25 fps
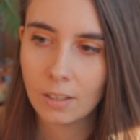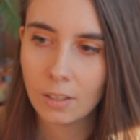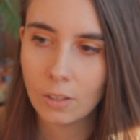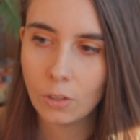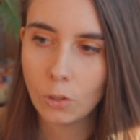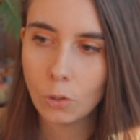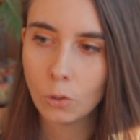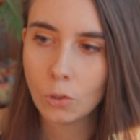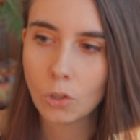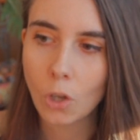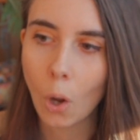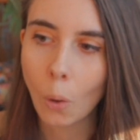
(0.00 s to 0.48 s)

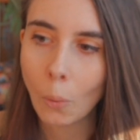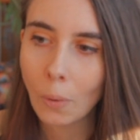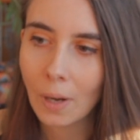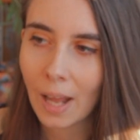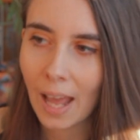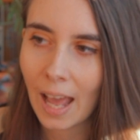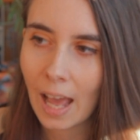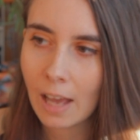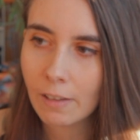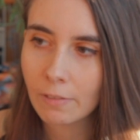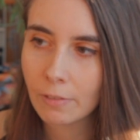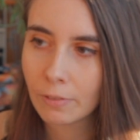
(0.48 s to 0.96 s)
you don't
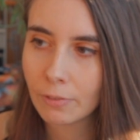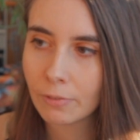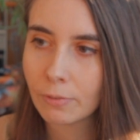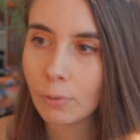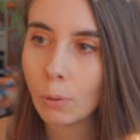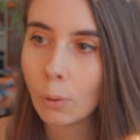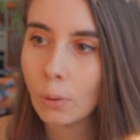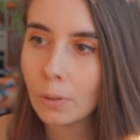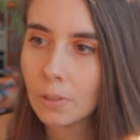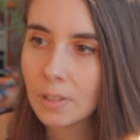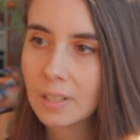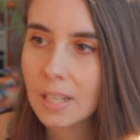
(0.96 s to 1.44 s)
have a
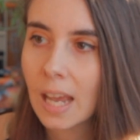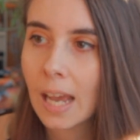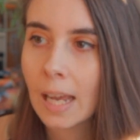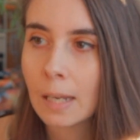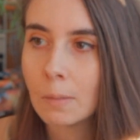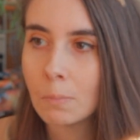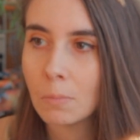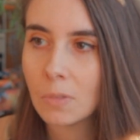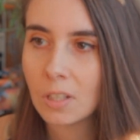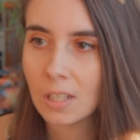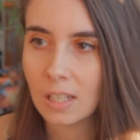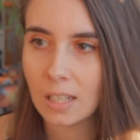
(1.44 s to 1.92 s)

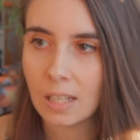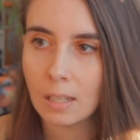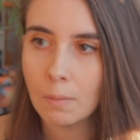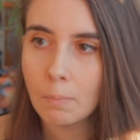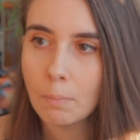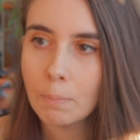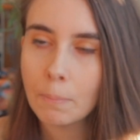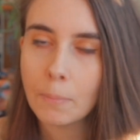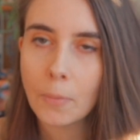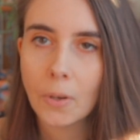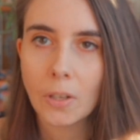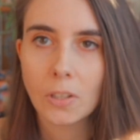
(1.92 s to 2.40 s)
full-time
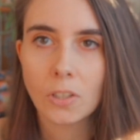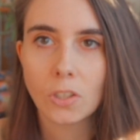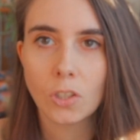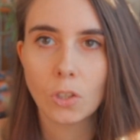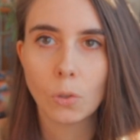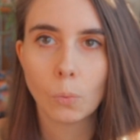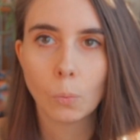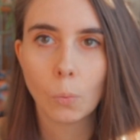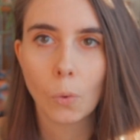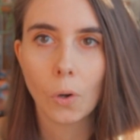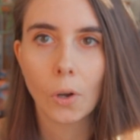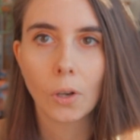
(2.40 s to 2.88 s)
team, but
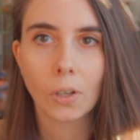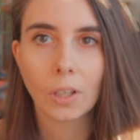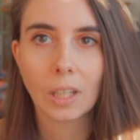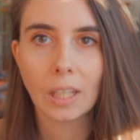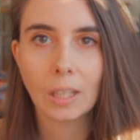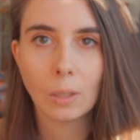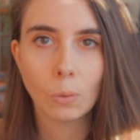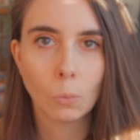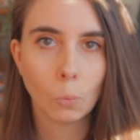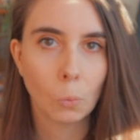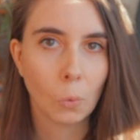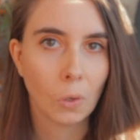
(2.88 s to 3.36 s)
you're
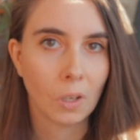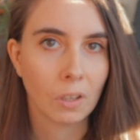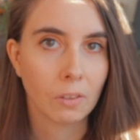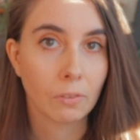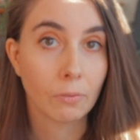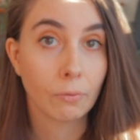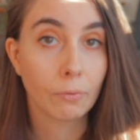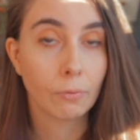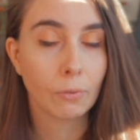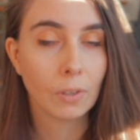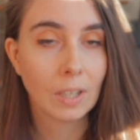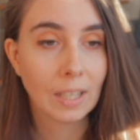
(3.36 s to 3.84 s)
working
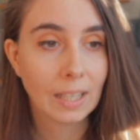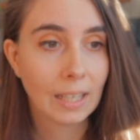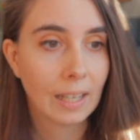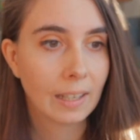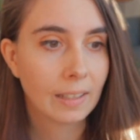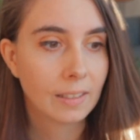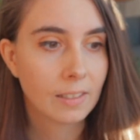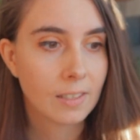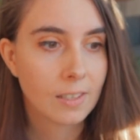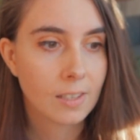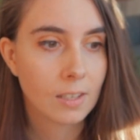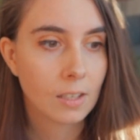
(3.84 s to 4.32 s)
with
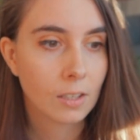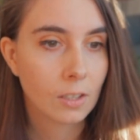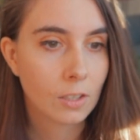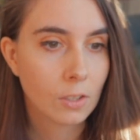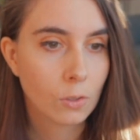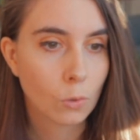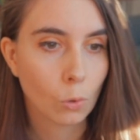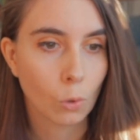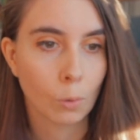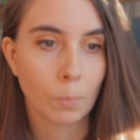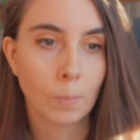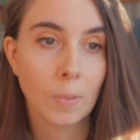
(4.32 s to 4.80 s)

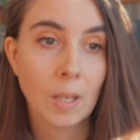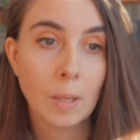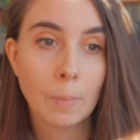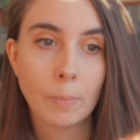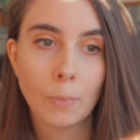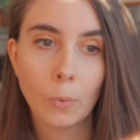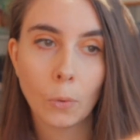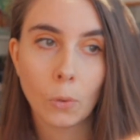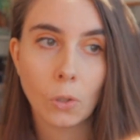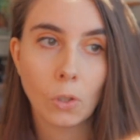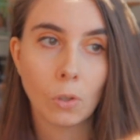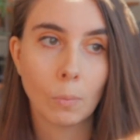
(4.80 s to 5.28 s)
freelancers or
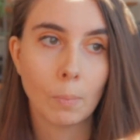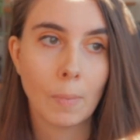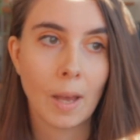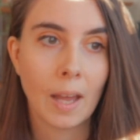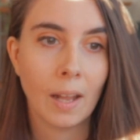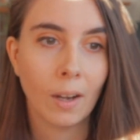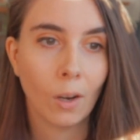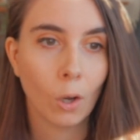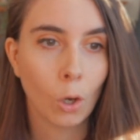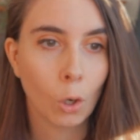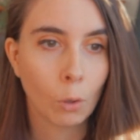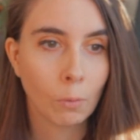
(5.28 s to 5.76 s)
people you
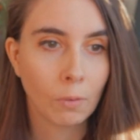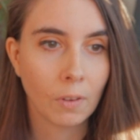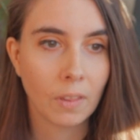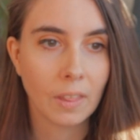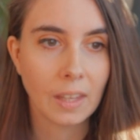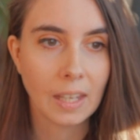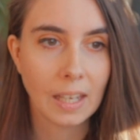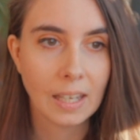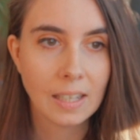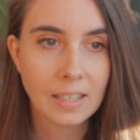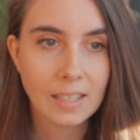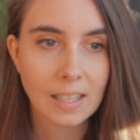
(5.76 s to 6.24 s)
met over
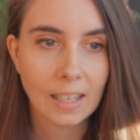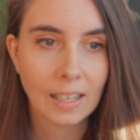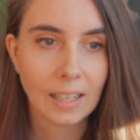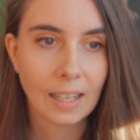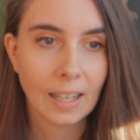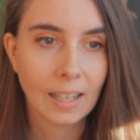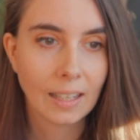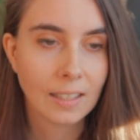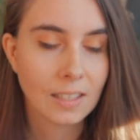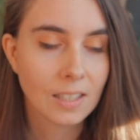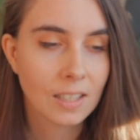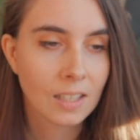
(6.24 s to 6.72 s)
the
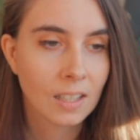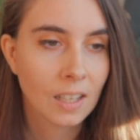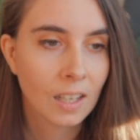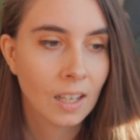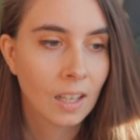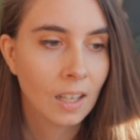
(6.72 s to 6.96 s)
internet,